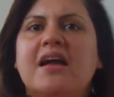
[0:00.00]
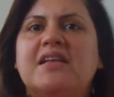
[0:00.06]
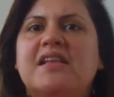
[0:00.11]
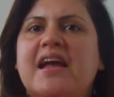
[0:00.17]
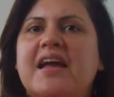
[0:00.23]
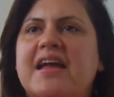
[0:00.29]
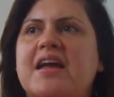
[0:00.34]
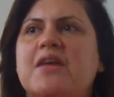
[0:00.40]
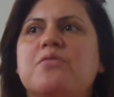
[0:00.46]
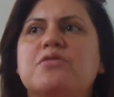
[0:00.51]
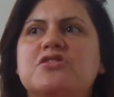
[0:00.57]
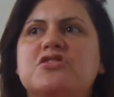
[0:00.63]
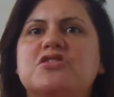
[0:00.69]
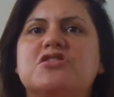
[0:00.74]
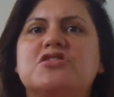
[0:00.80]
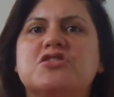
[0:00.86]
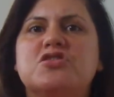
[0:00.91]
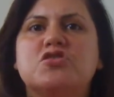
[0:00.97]
like, it was
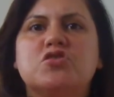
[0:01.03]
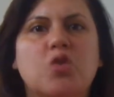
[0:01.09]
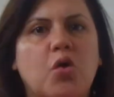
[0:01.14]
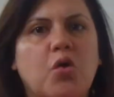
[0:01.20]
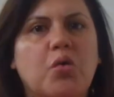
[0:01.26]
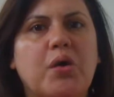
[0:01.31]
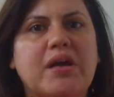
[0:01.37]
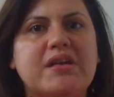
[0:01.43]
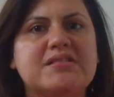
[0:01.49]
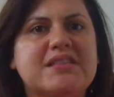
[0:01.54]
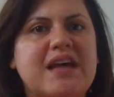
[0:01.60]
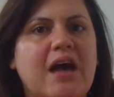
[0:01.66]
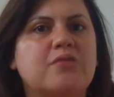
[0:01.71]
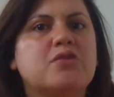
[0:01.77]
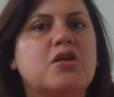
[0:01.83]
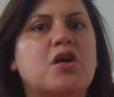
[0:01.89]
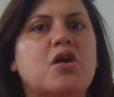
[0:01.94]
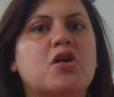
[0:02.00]
just so, it
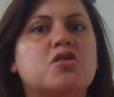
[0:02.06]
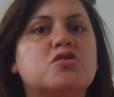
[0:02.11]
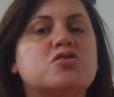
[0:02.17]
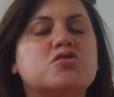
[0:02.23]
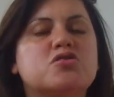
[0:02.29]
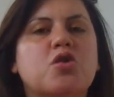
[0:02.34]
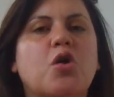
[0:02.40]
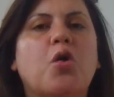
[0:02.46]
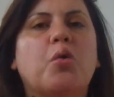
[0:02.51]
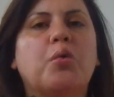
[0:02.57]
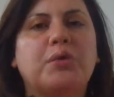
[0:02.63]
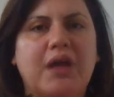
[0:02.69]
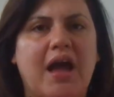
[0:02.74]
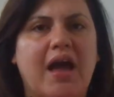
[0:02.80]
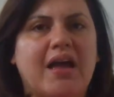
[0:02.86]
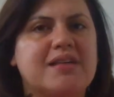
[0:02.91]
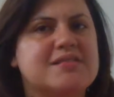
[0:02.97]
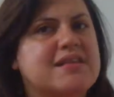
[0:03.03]
sounded so
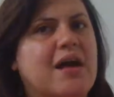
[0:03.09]
nice.